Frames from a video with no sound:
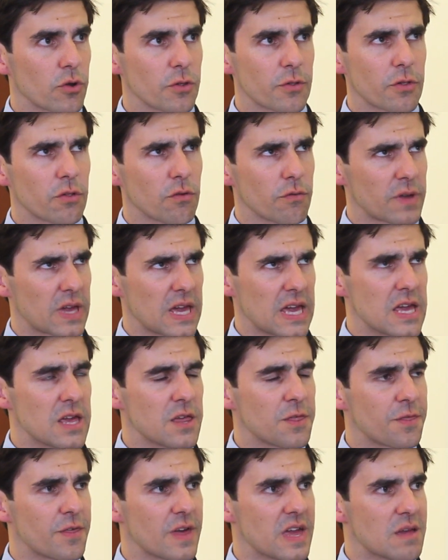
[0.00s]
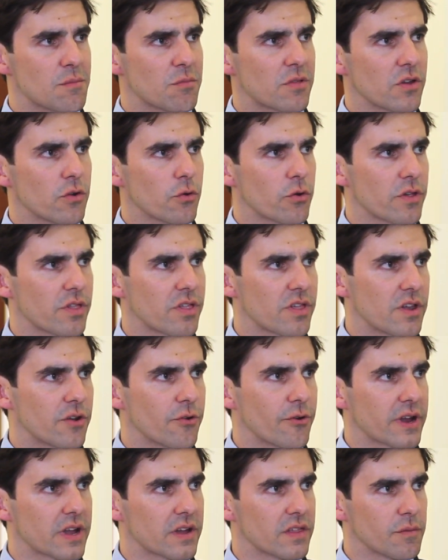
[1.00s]
What are the sort of key themes that you're
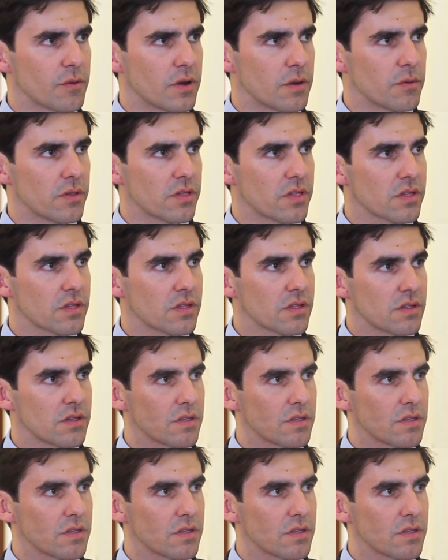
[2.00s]
considering at the moment?